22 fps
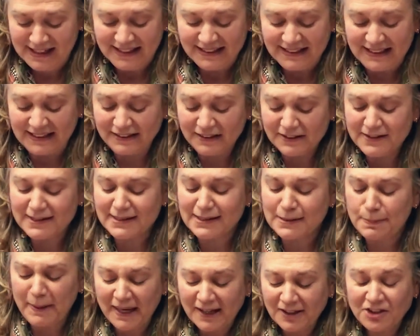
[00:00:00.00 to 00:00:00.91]
that their
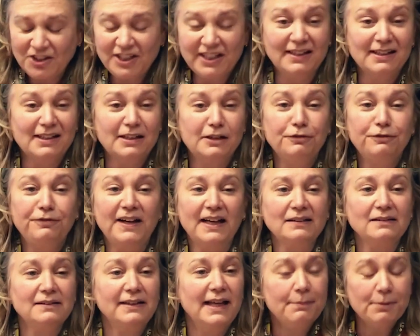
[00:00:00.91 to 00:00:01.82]
expansion can
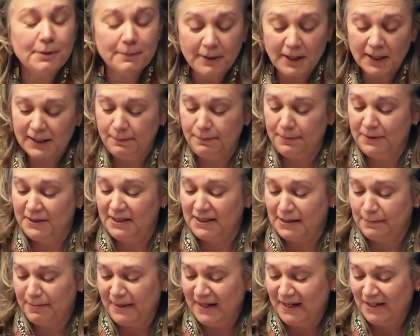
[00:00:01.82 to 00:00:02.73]
affect labor market
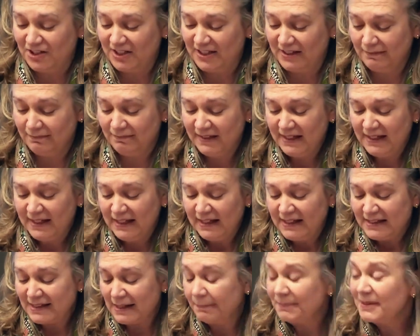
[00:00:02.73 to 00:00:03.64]
participation,
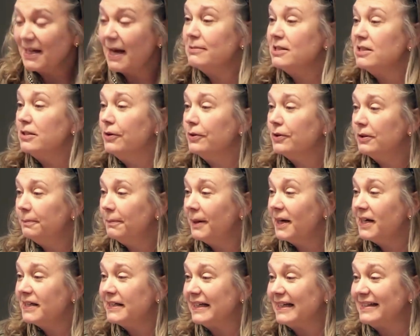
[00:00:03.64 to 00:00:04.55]
sometimes local
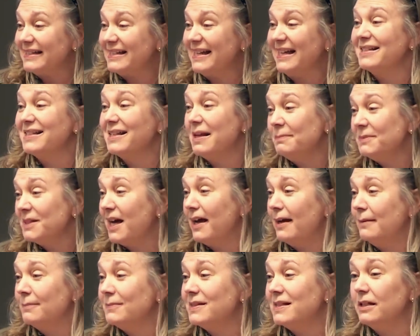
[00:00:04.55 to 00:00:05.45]
markets, and
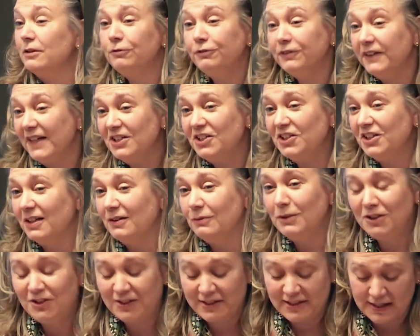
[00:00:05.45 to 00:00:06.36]
sometimes inflation,
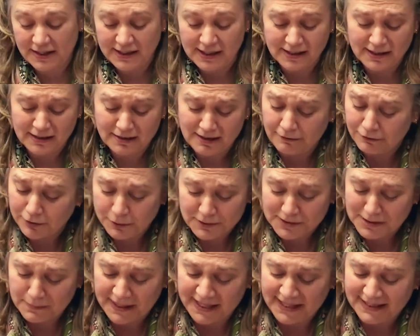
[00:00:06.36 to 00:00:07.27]
which is on
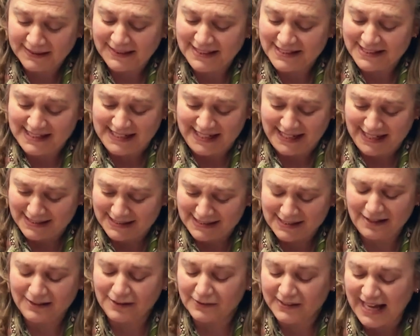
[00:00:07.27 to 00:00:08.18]
everyone's mind these days,
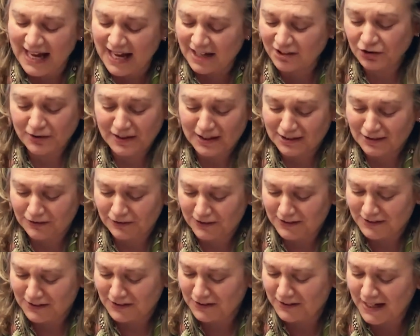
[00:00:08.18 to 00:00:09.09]
although cash
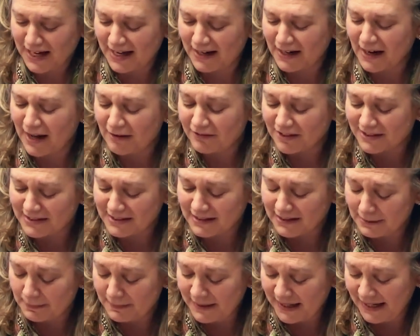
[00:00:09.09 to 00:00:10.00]
transfers are not
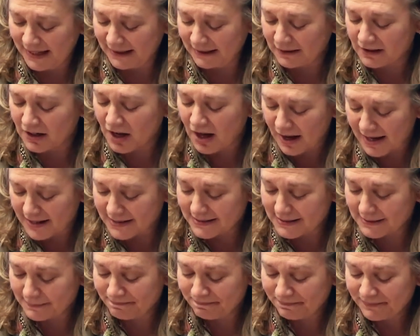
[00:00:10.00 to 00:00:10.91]
obviously the main
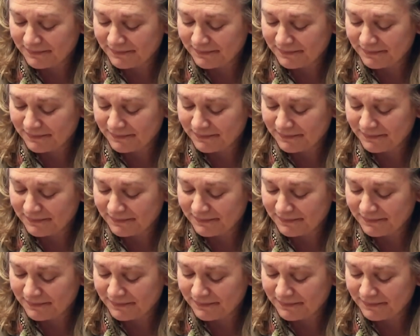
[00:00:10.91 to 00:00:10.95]
cause.